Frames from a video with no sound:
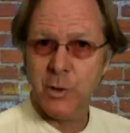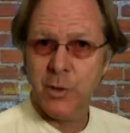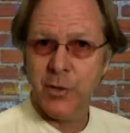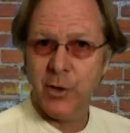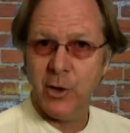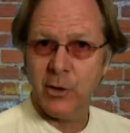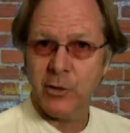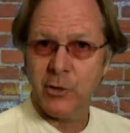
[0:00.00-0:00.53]
with
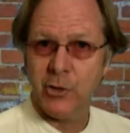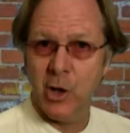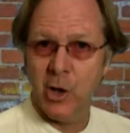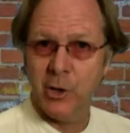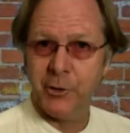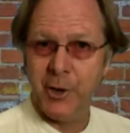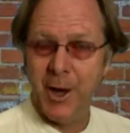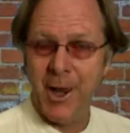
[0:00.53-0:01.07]

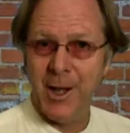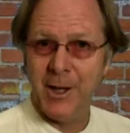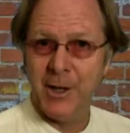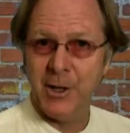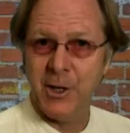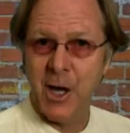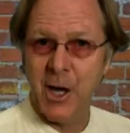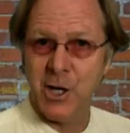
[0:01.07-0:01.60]
assault and
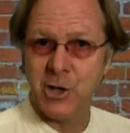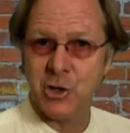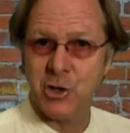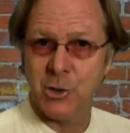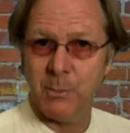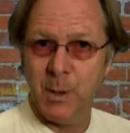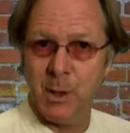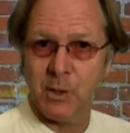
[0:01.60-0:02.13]

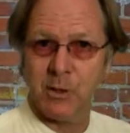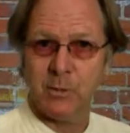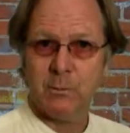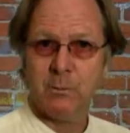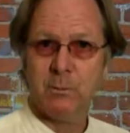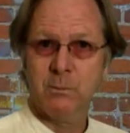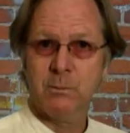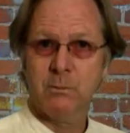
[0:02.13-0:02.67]
endangerment.
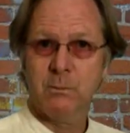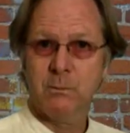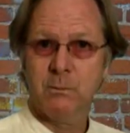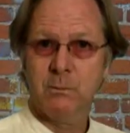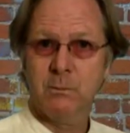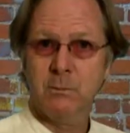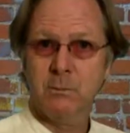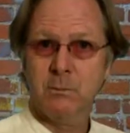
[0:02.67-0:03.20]

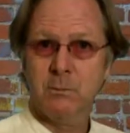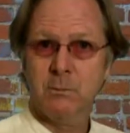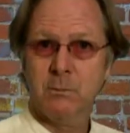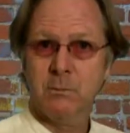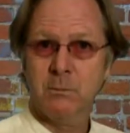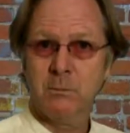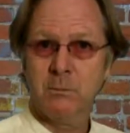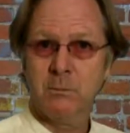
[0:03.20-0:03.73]

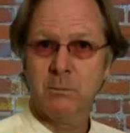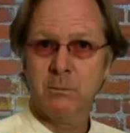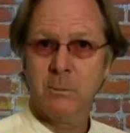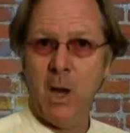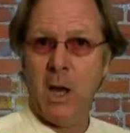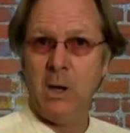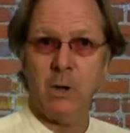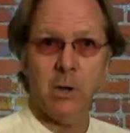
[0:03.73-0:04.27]
I
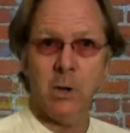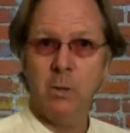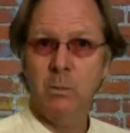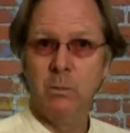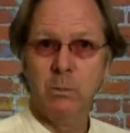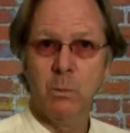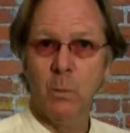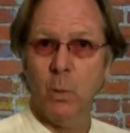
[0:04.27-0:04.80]

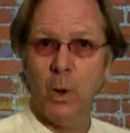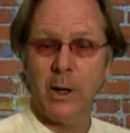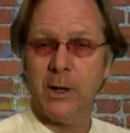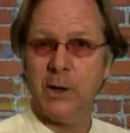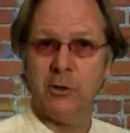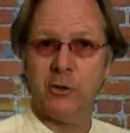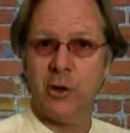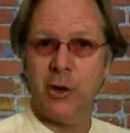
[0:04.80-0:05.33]
don't know what
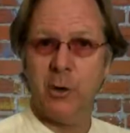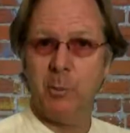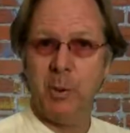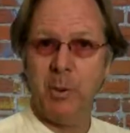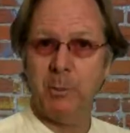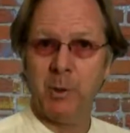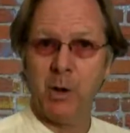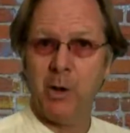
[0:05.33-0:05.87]
gets into
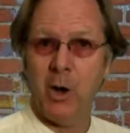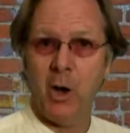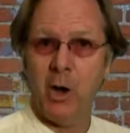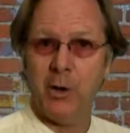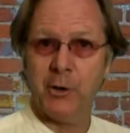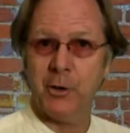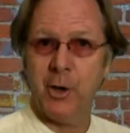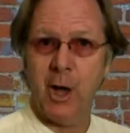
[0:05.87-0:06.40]
people at
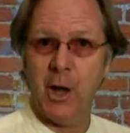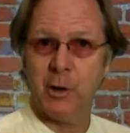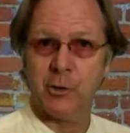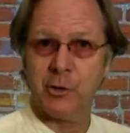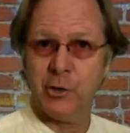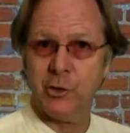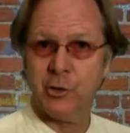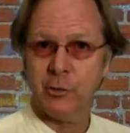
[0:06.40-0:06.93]
haunted
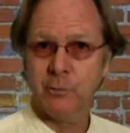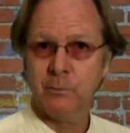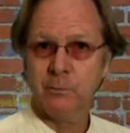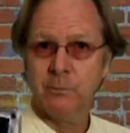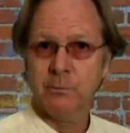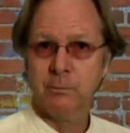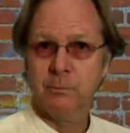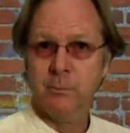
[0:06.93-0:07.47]

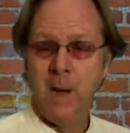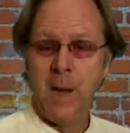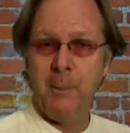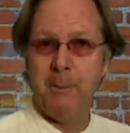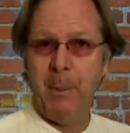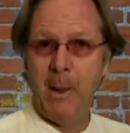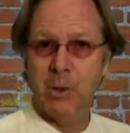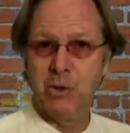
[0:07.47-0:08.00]
houses.
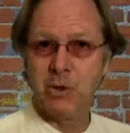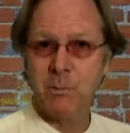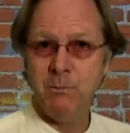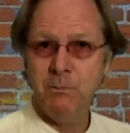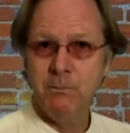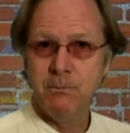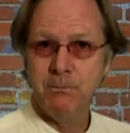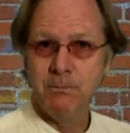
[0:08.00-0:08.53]
In
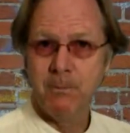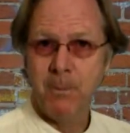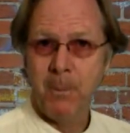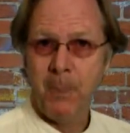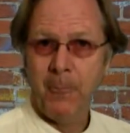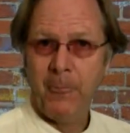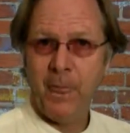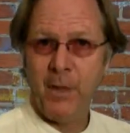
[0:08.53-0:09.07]
Belgium,
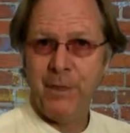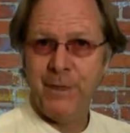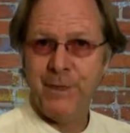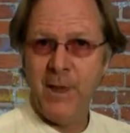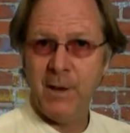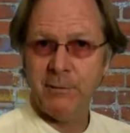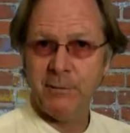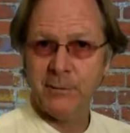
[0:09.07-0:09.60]
the
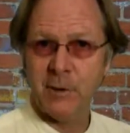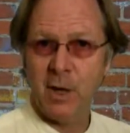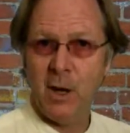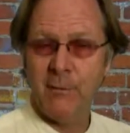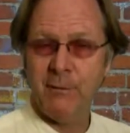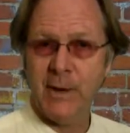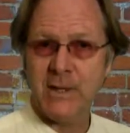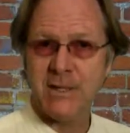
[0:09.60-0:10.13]
theft
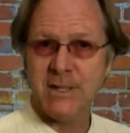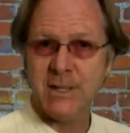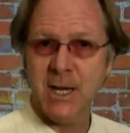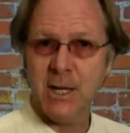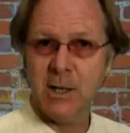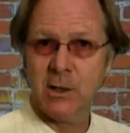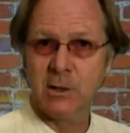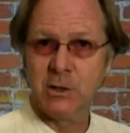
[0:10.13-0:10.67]
of a
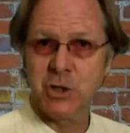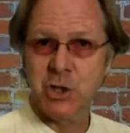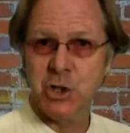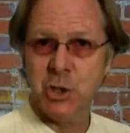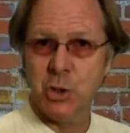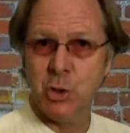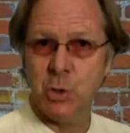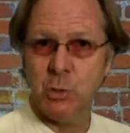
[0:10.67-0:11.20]
single
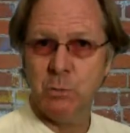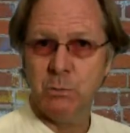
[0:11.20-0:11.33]
shoe